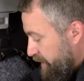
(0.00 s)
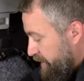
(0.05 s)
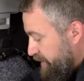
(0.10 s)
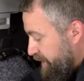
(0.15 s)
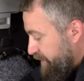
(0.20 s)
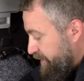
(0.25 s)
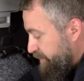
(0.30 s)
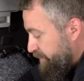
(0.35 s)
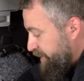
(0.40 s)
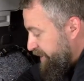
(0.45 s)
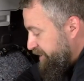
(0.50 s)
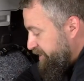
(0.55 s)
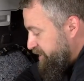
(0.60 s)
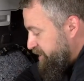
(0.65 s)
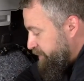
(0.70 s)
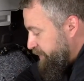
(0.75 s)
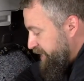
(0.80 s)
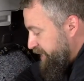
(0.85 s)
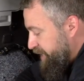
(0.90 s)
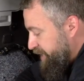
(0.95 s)
Then the rear
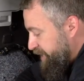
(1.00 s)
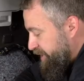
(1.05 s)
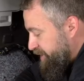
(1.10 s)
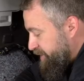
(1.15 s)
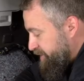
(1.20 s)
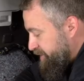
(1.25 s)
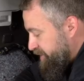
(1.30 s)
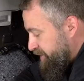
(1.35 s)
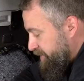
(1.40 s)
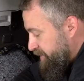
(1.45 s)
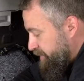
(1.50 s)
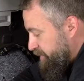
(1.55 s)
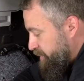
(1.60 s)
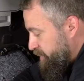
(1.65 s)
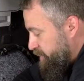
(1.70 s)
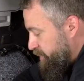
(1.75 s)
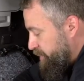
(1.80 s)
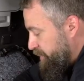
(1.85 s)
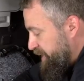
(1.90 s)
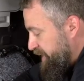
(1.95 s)
speakers
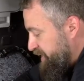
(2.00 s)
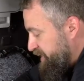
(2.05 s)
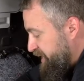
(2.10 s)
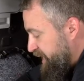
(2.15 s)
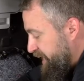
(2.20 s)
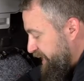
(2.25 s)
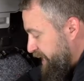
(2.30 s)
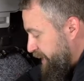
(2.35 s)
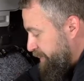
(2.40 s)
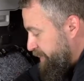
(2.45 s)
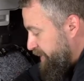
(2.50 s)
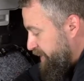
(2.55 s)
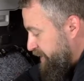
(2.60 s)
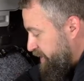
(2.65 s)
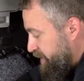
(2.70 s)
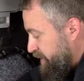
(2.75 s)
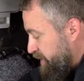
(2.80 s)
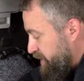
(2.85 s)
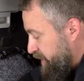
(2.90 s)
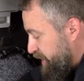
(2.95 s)
will be set up
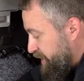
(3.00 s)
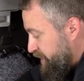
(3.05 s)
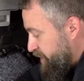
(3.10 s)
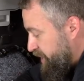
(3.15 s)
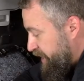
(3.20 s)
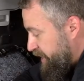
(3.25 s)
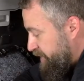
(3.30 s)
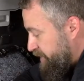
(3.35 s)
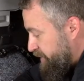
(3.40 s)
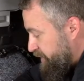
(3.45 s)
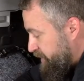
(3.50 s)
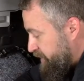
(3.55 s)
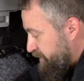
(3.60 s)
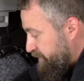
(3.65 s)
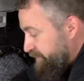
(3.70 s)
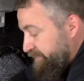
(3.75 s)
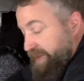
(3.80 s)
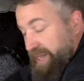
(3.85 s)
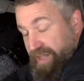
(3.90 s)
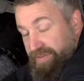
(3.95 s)
on channels
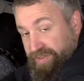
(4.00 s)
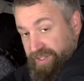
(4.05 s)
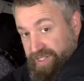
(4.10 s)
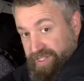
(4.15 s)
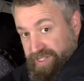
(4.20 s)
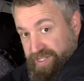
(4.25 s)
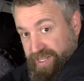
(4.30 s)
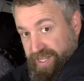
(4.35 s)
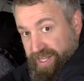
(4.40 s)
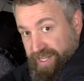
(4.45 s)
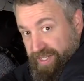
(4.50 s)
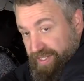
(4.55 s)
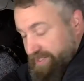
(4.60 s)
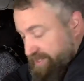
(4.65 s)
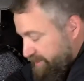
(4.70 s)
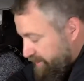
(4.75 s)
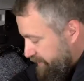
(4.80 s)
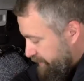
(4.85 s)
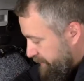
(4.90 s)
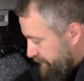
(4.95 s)
5 and
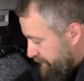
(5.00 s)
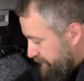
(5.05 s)
6.